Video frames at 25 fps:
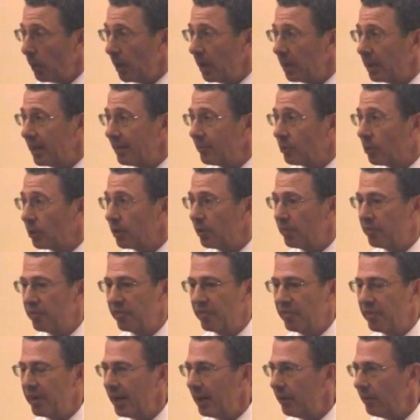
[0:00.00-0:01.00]
where they've got a
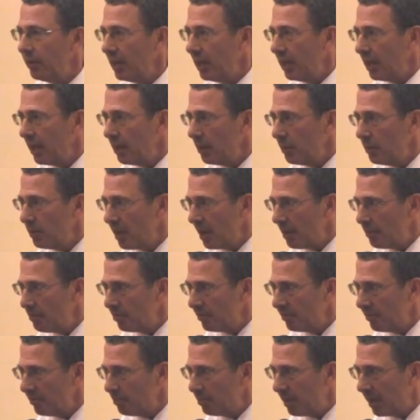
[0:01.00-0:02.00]
very low
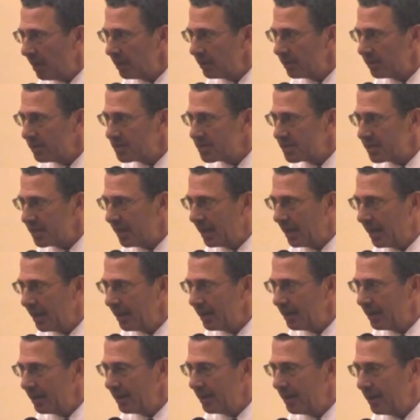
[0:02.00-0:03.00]
number of buttons
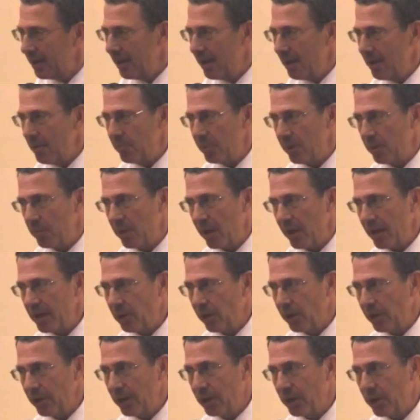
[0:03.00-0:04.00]
there, but by
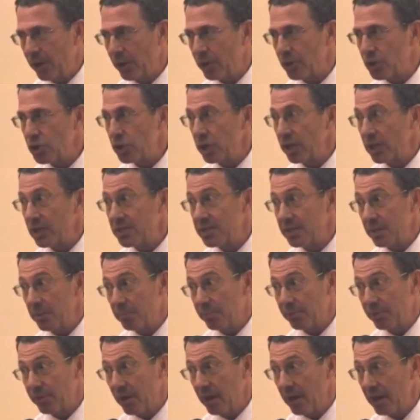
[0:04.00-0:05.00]
golly gosh, is the
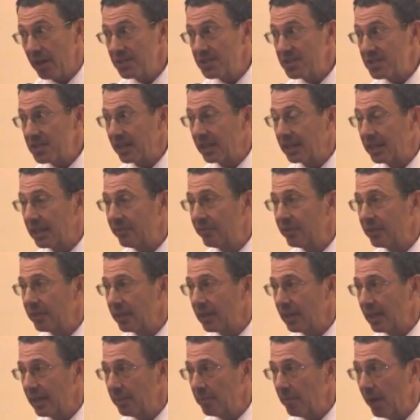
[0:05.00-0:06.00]
price
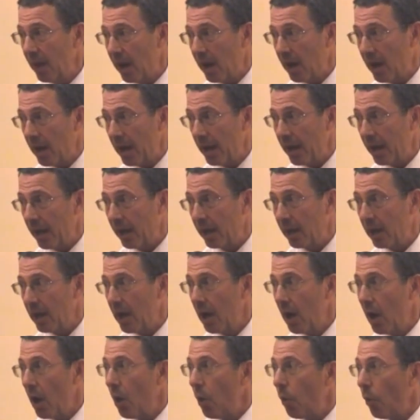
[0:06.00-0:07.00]
significantly higher.
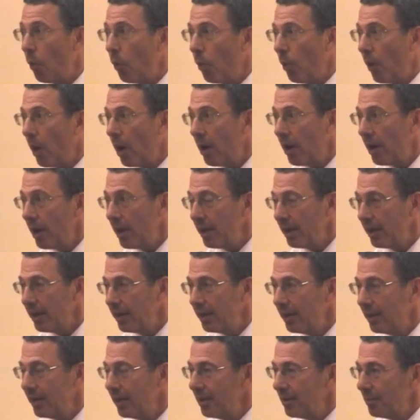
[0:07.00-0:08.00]
Why?
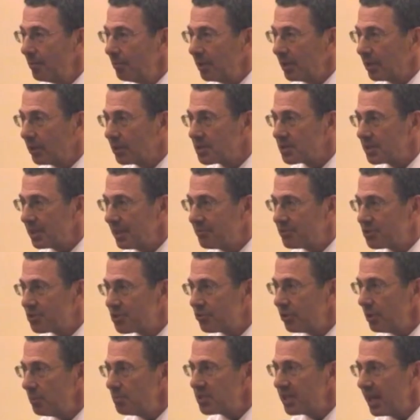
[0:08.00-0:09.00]
Because they've
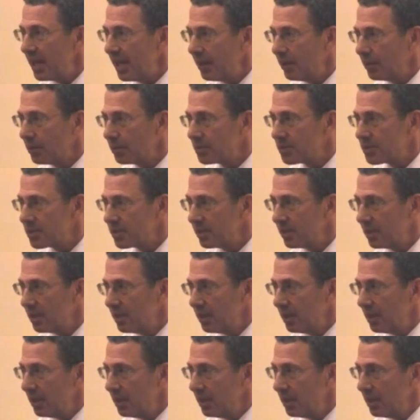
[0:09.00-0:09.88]
stripped out